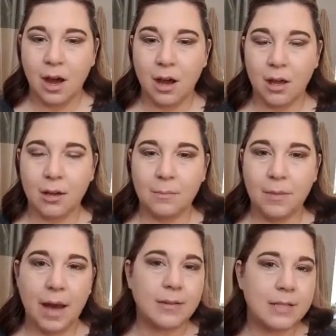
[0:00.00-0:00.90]
I
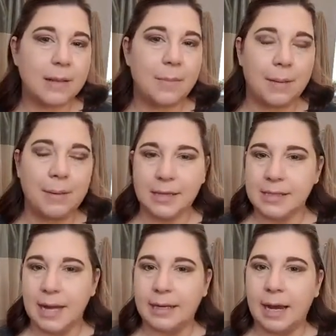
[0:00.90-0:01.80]
would say maybe a
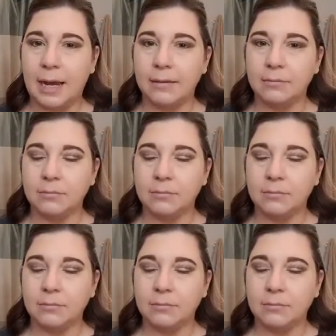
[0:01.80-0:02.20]
date night.